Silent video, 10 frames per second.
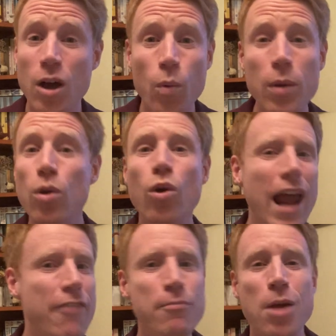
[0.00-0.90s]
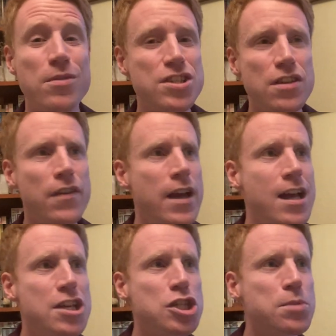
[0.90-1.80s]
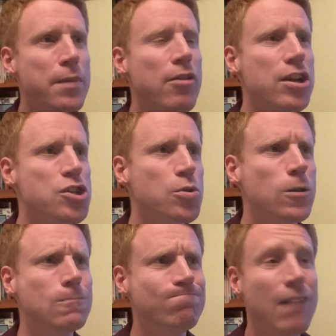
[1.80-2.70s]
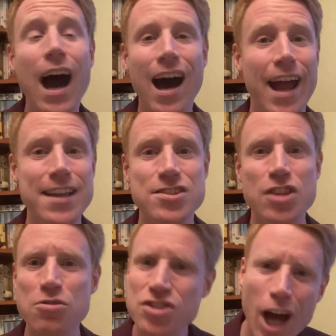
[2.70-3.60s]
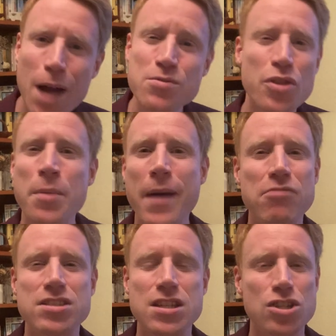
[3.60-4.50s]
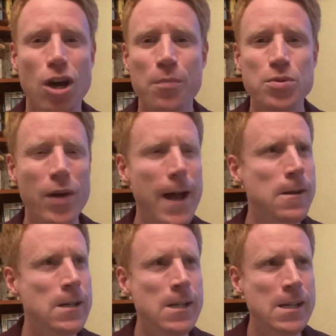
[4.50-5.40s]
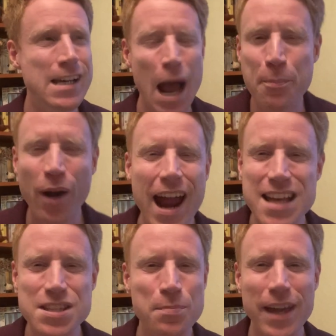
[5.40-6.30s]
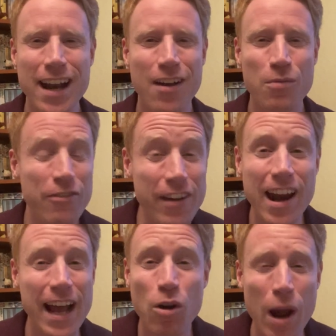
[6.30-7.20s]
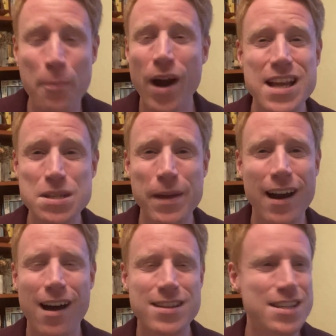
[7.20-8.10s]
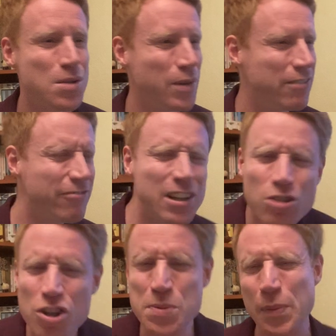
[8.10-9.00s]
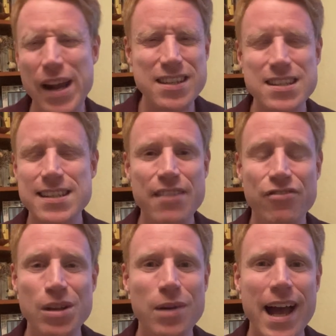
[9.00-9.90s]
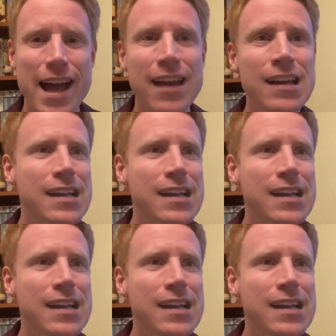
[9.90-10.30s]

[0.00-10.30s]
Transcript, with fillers: We will all have moments of spiritual highs, those times on the mountaintops where our prayers are being, we feel like all our prayers are being answered. We feel God's presence everywhere.